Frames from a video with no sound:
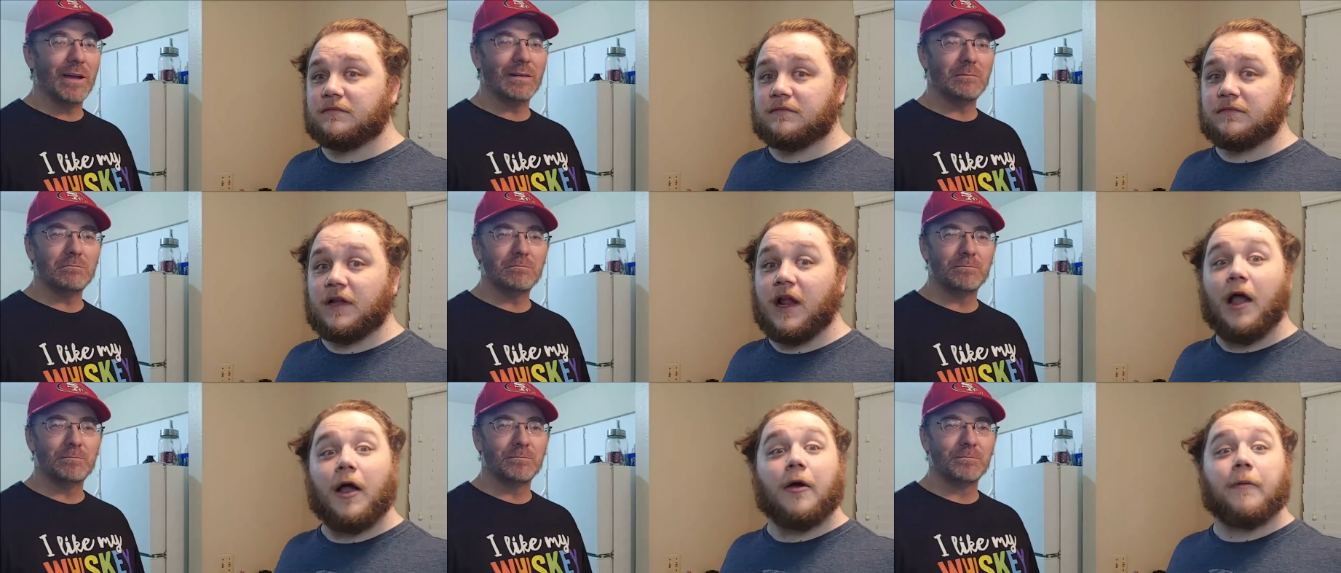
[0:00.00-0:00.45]

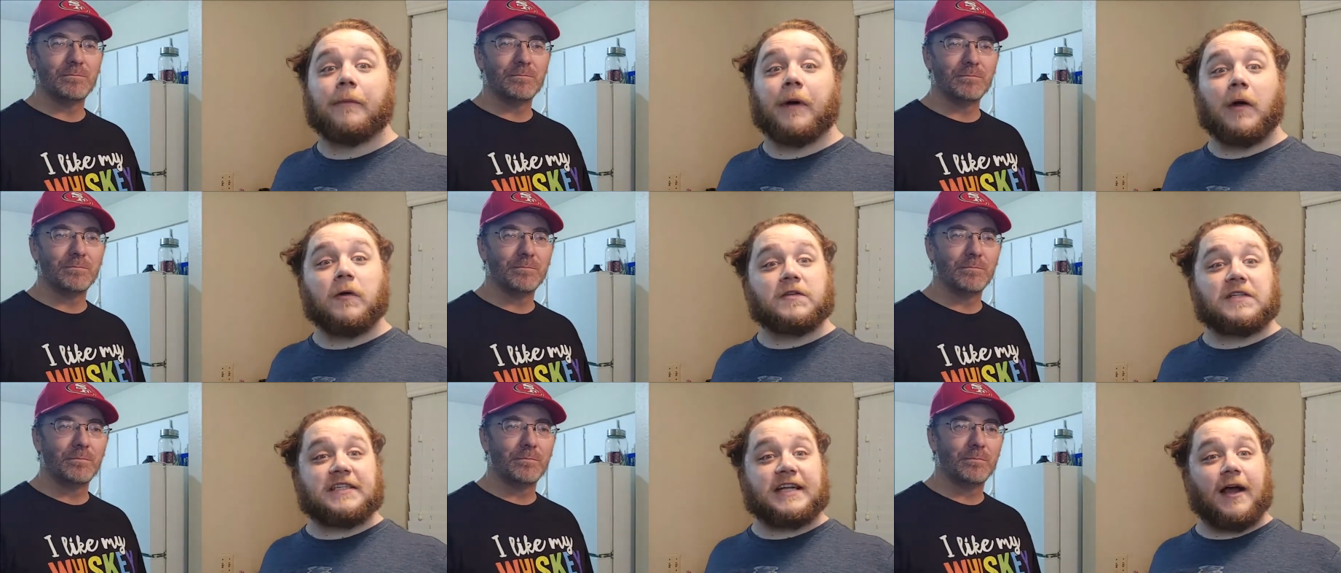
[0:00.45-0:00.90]
Speaker 1: Right.
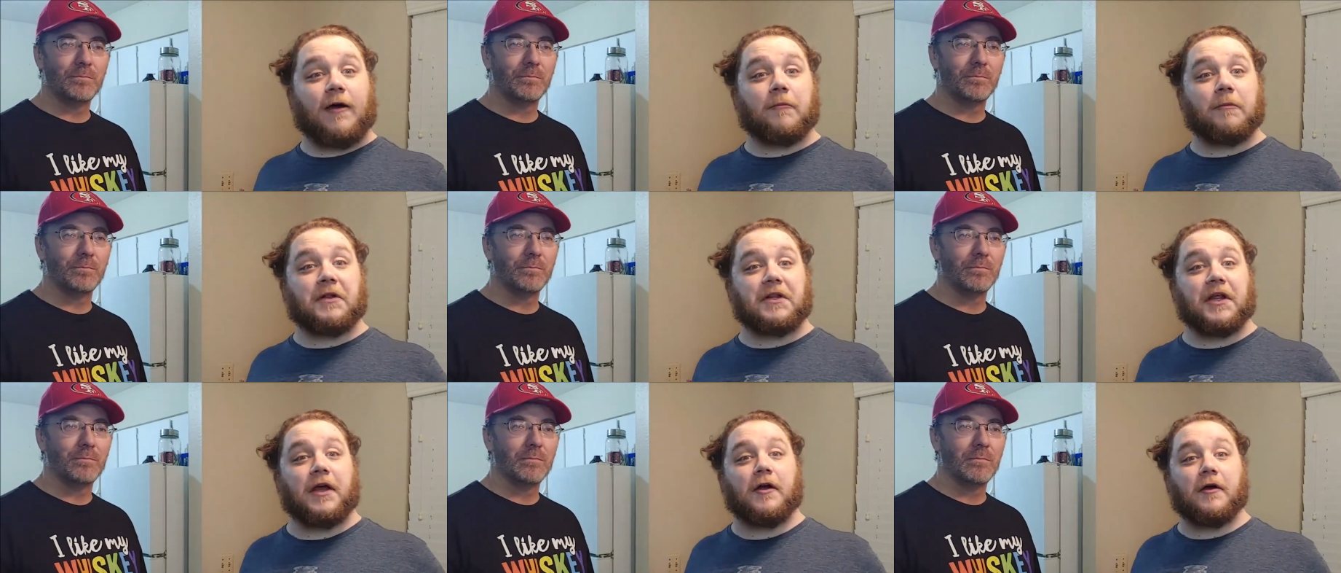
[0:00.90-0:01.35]
Post
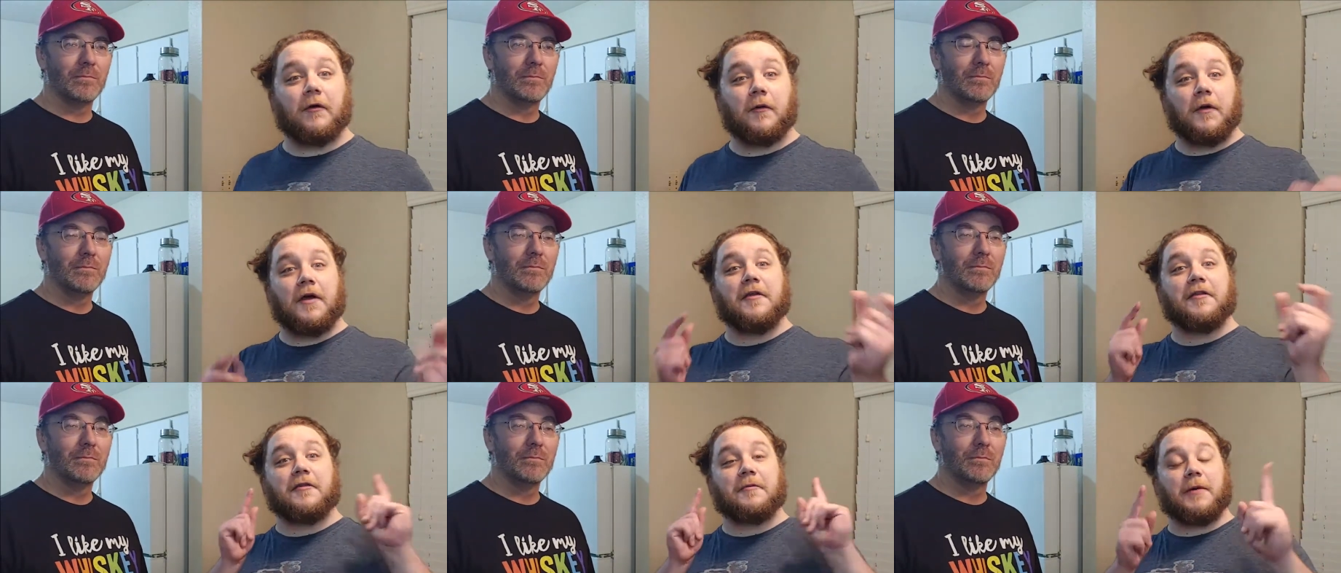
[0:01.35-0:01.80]
down
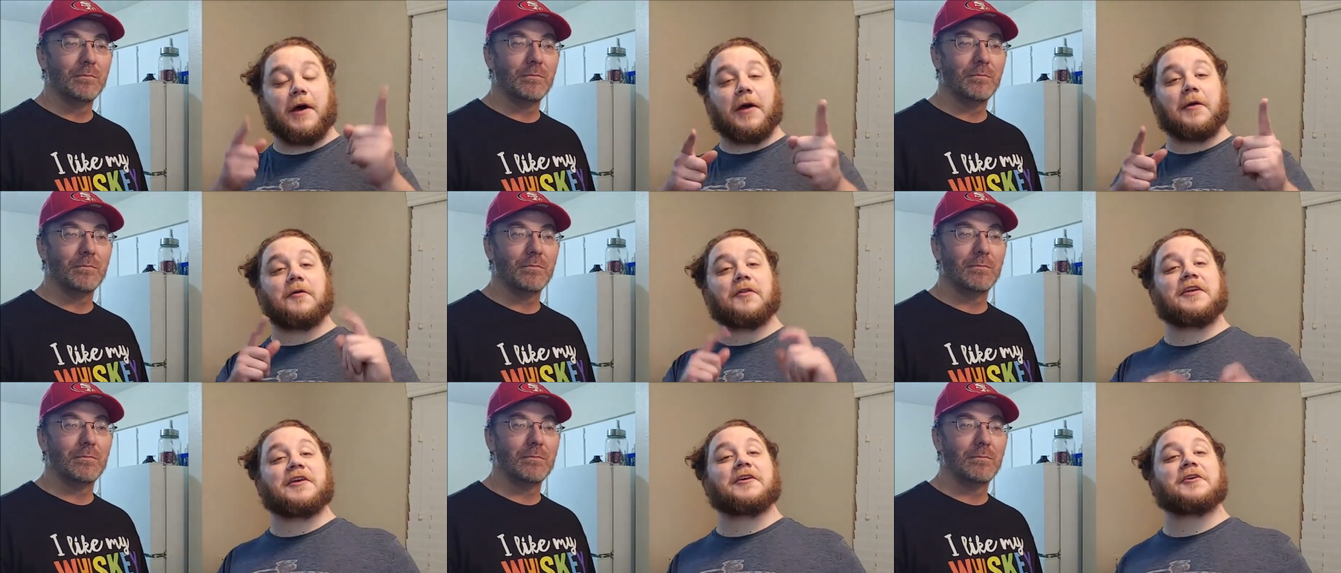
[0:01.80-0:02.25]
below the
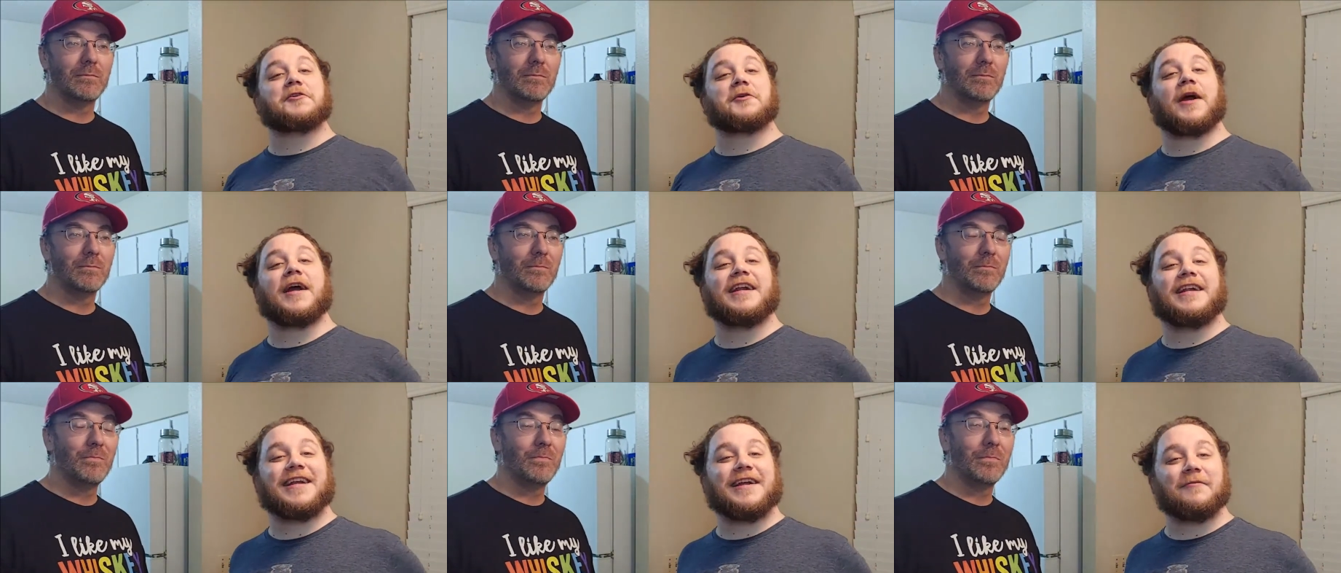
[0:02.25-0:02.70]
bottle that
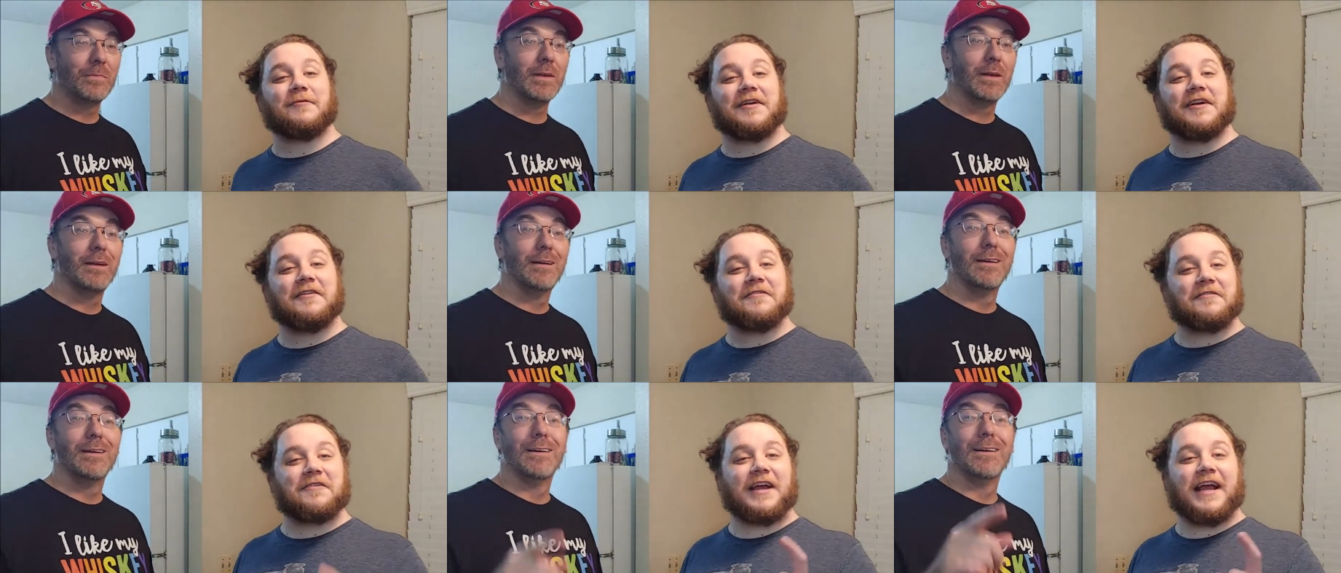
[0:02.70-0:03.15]
you're trying to
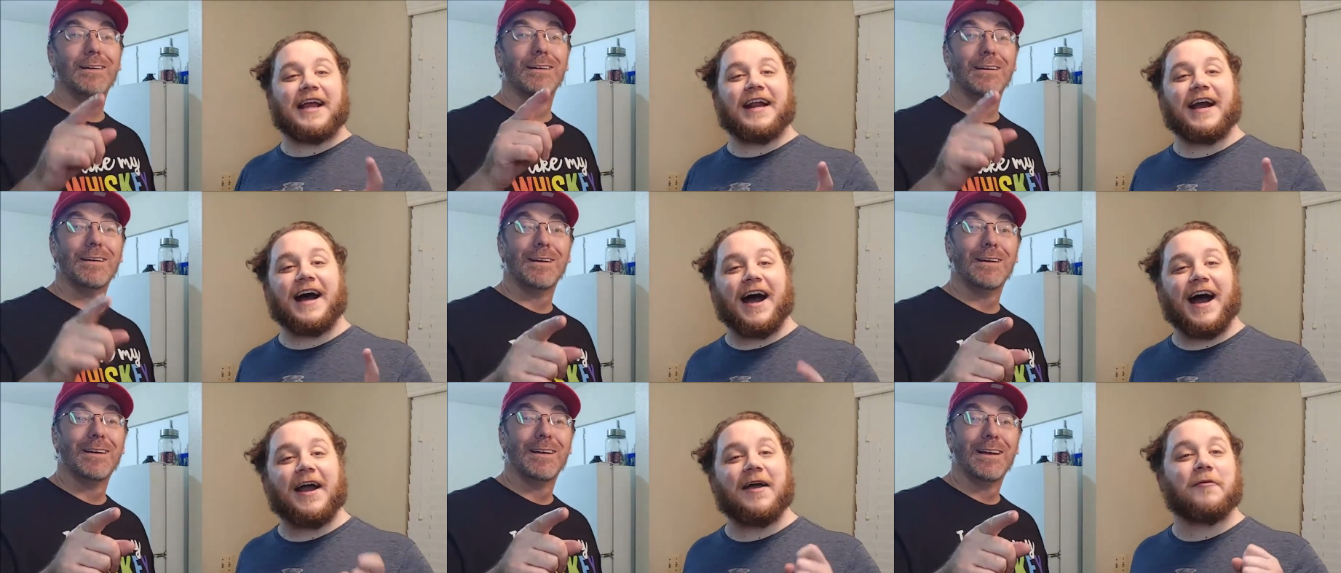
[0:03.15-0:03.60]
get rid of,
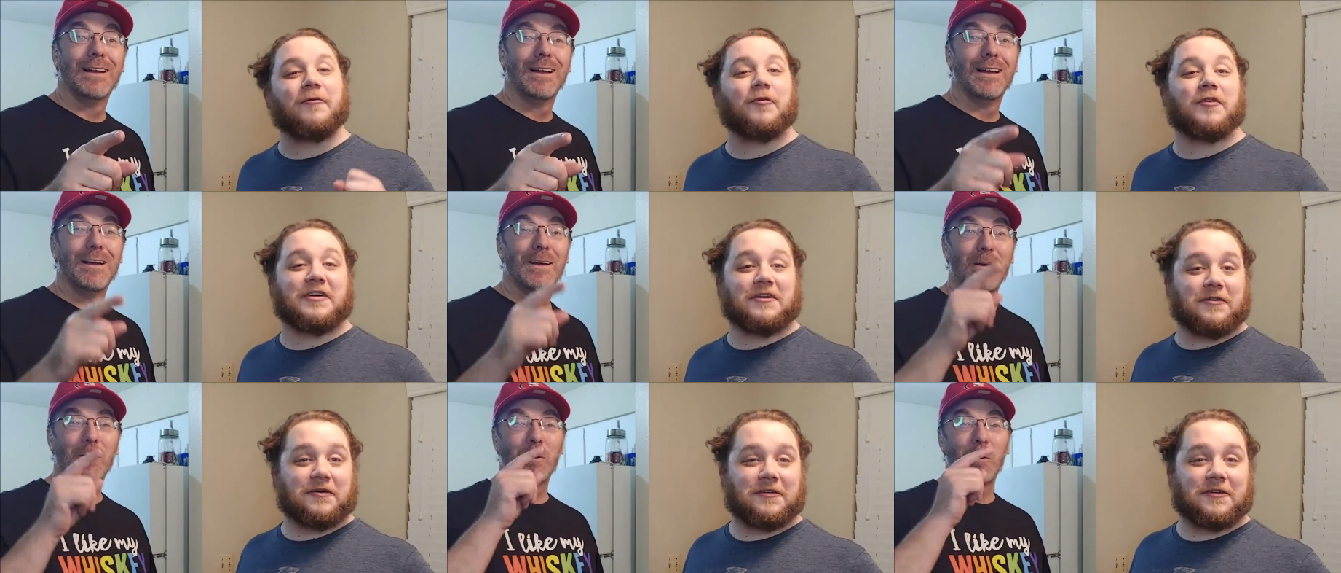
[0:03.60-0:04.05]
and
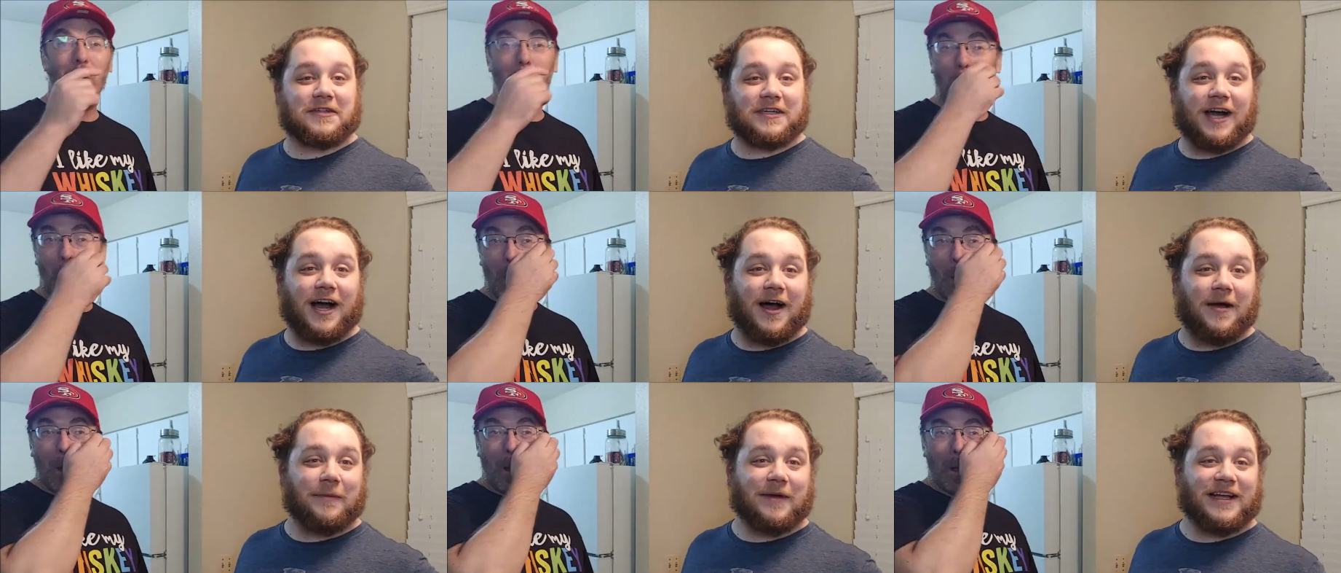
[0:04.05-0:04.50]
I
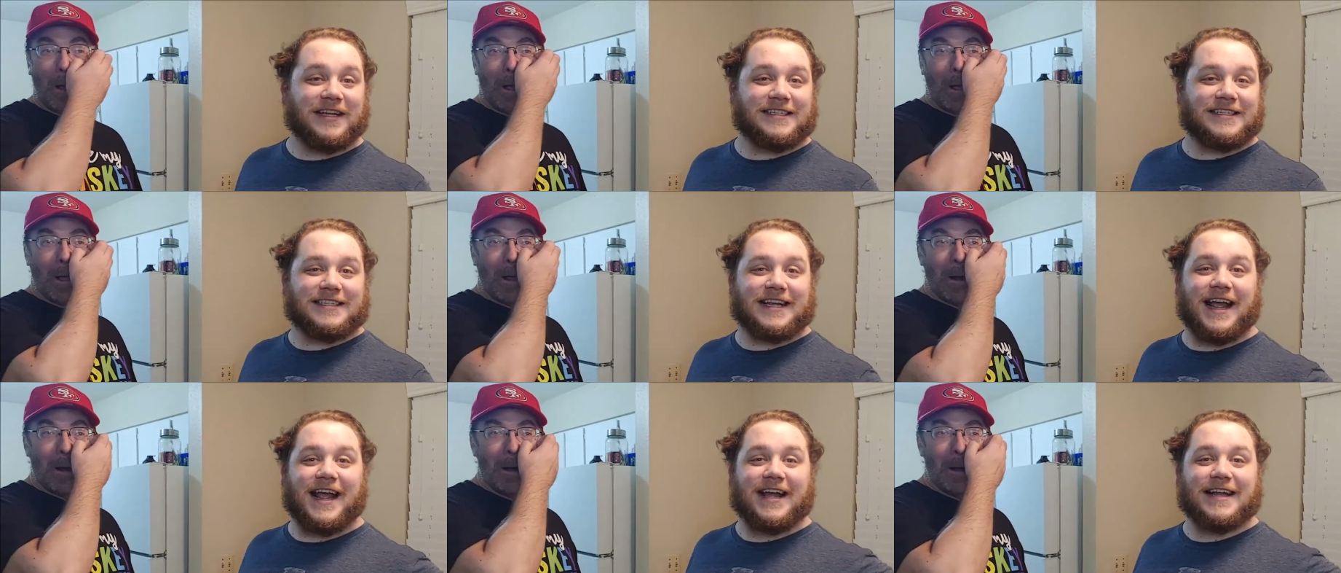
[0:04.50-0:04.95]
will
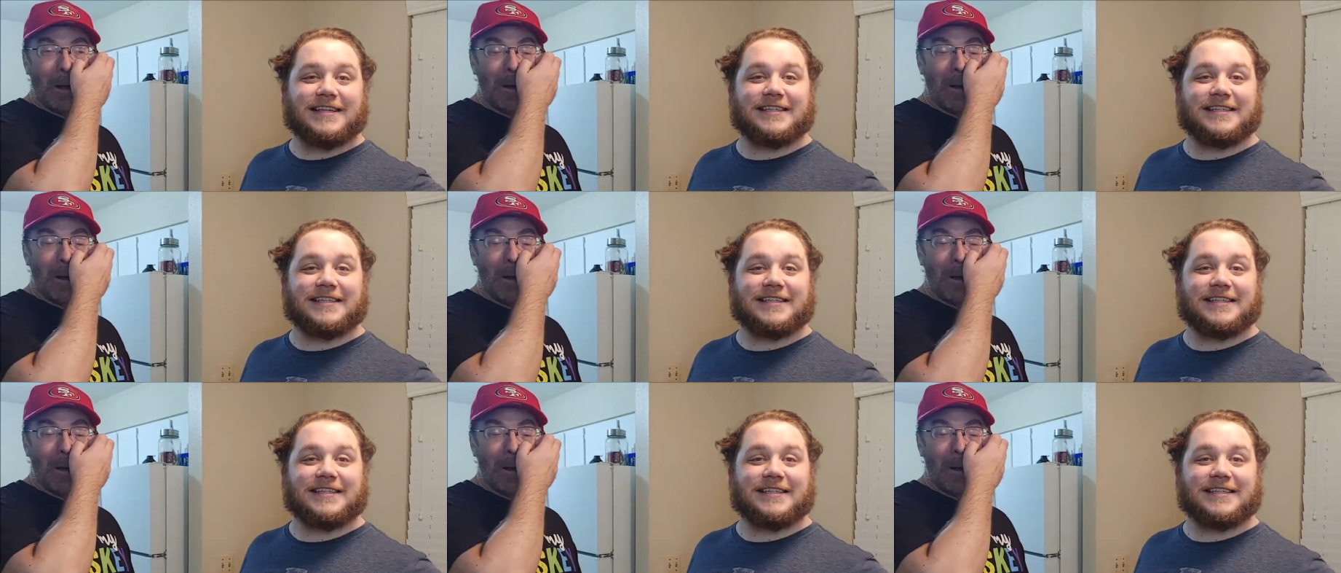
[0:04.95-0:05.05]
comment